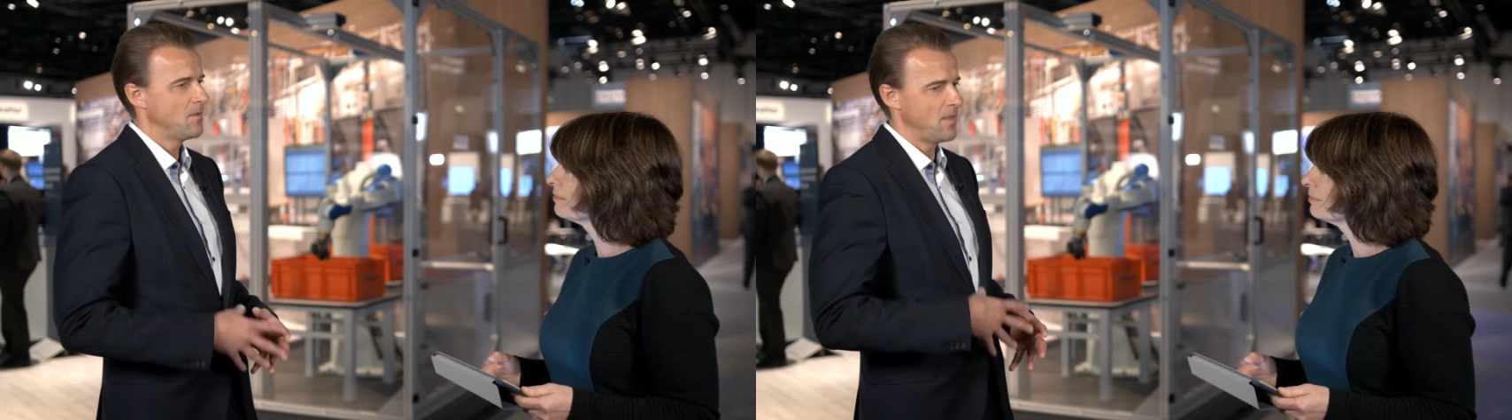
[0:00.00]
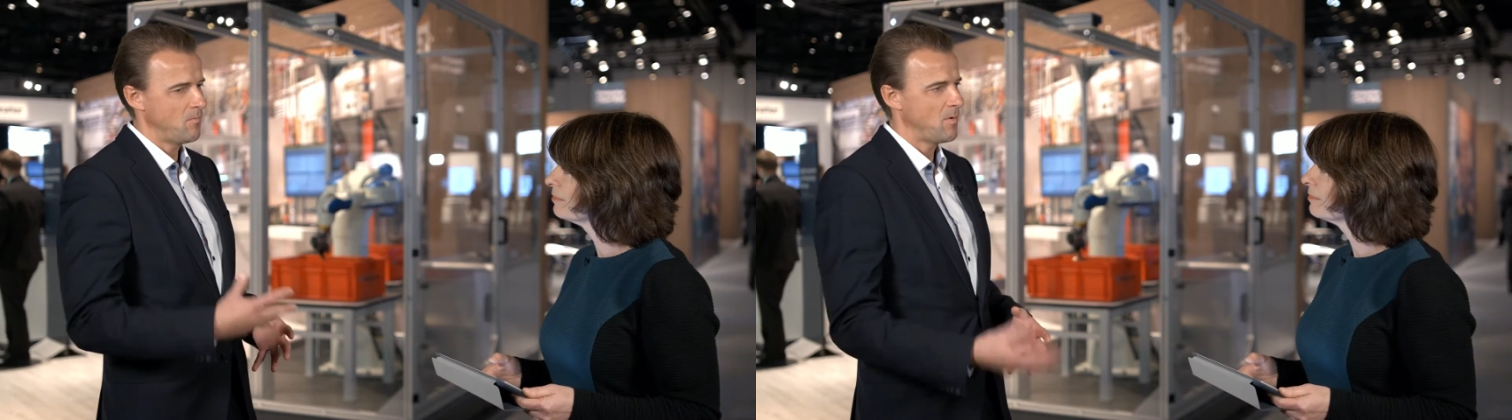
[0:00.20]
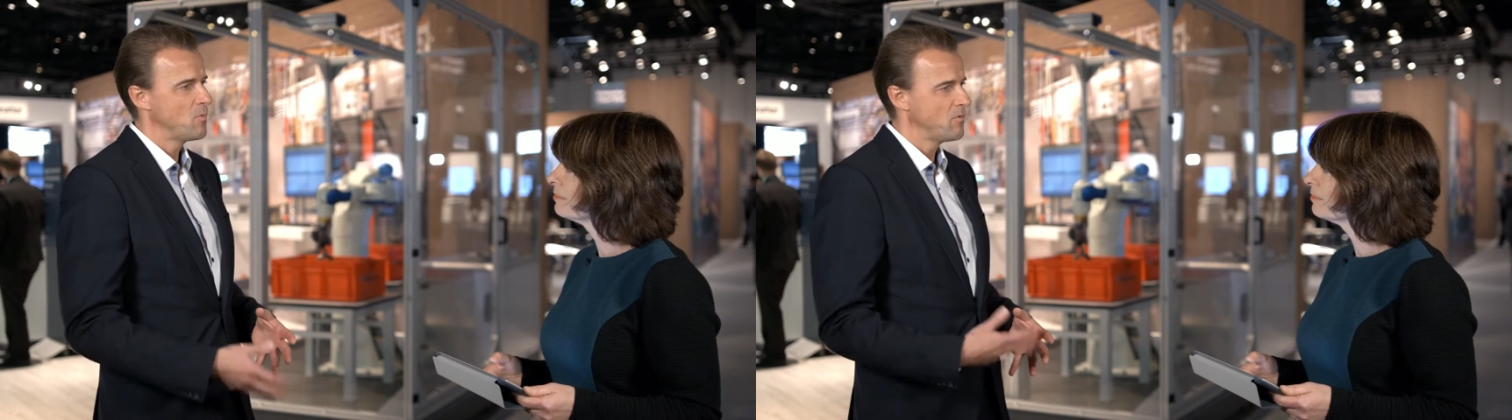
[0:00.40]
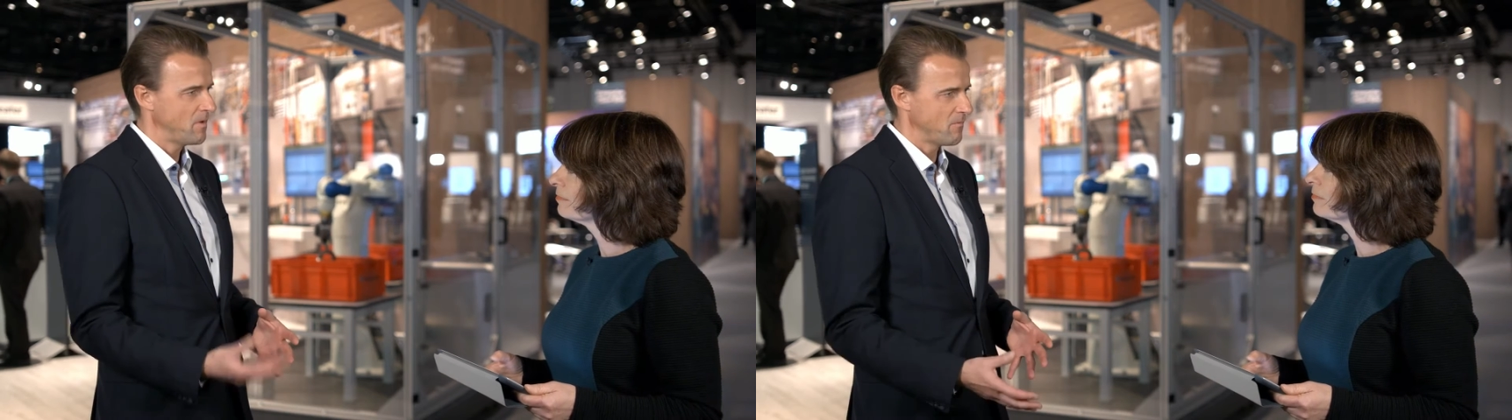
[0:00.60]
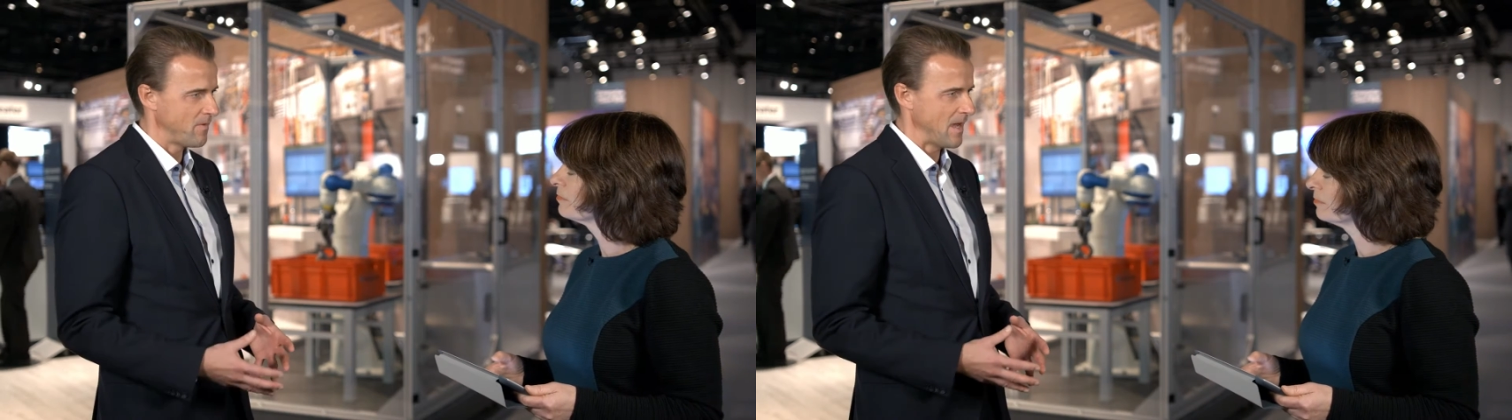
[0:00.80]
They were
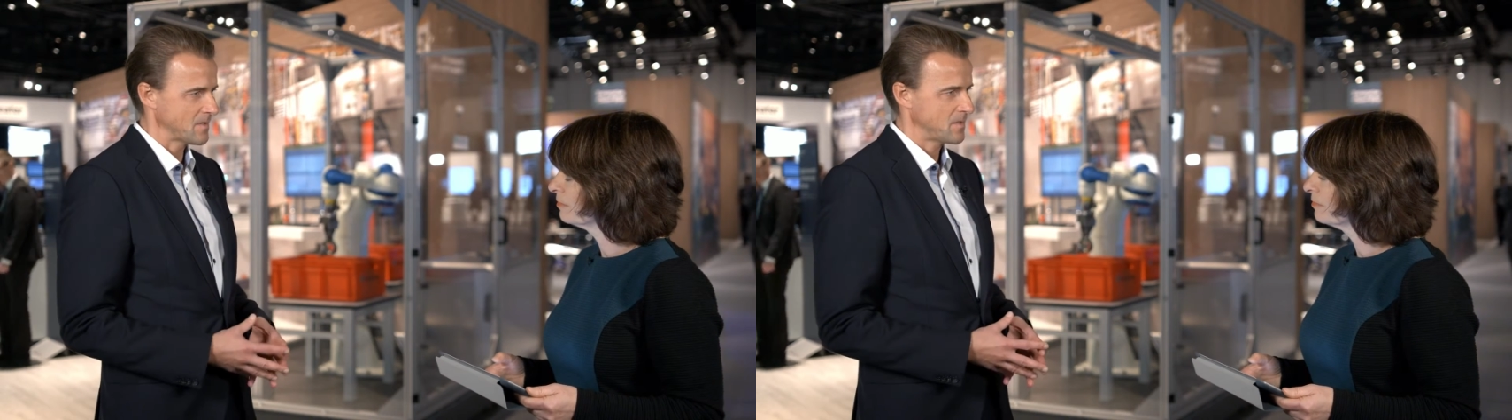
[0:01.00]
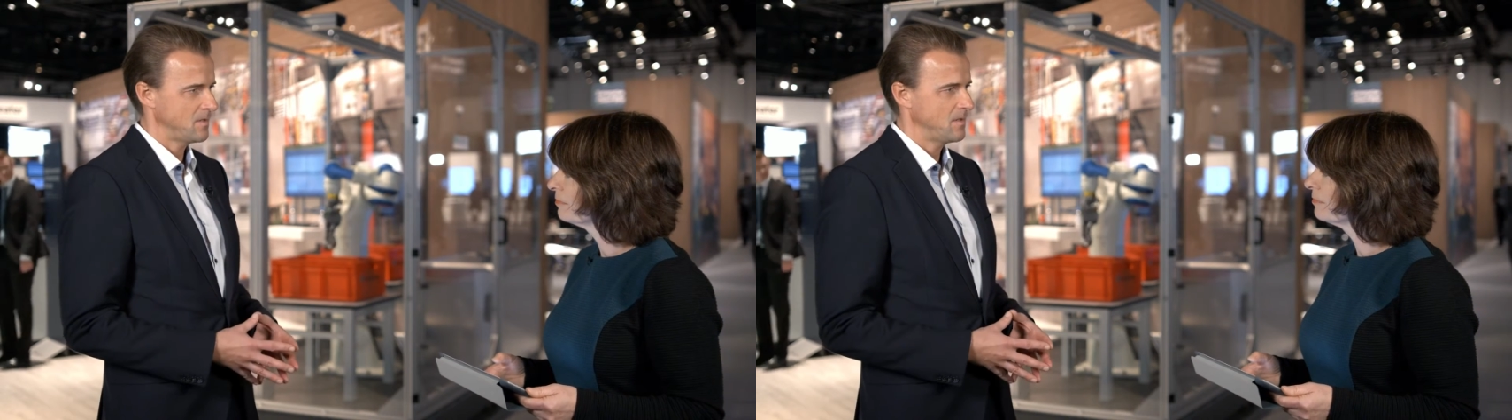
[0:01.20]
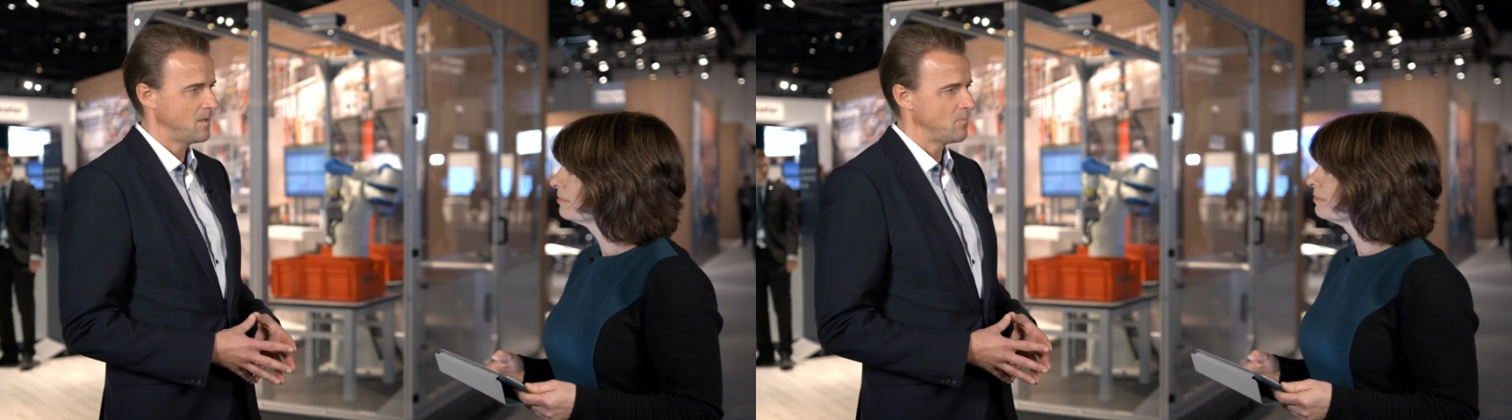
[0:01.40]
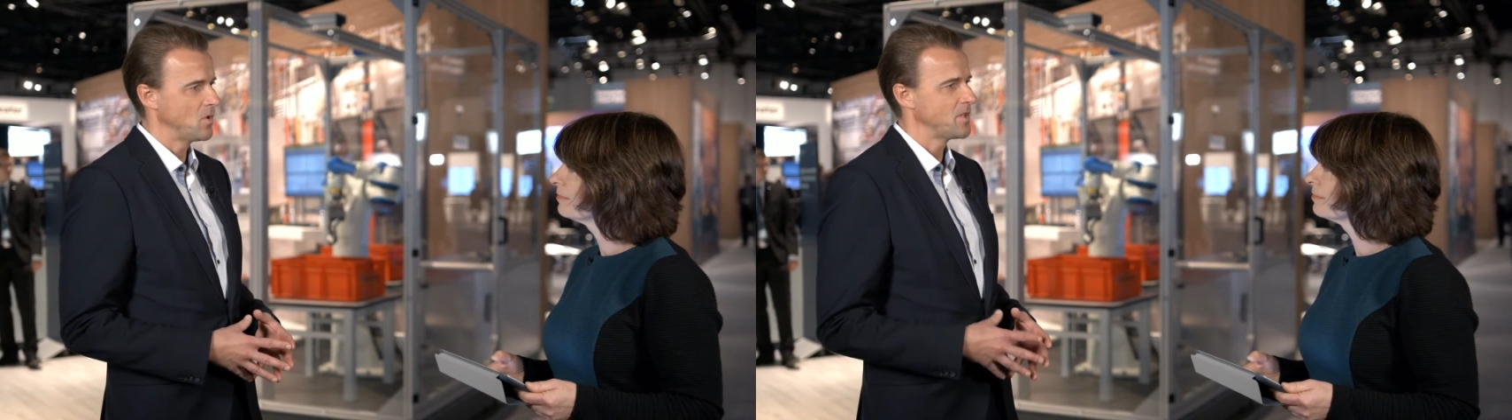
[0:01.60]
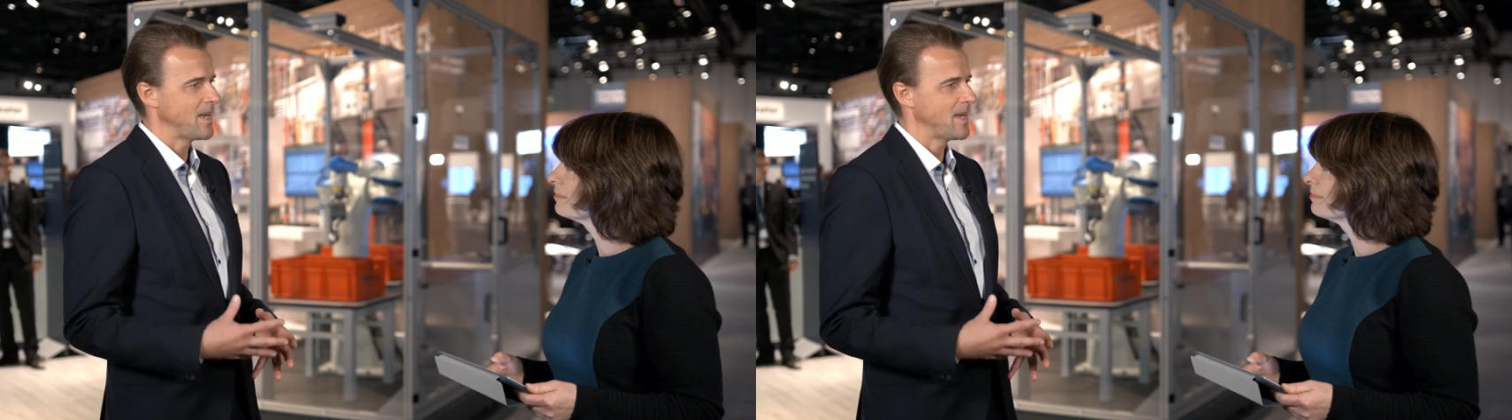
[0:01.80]
moving faster and more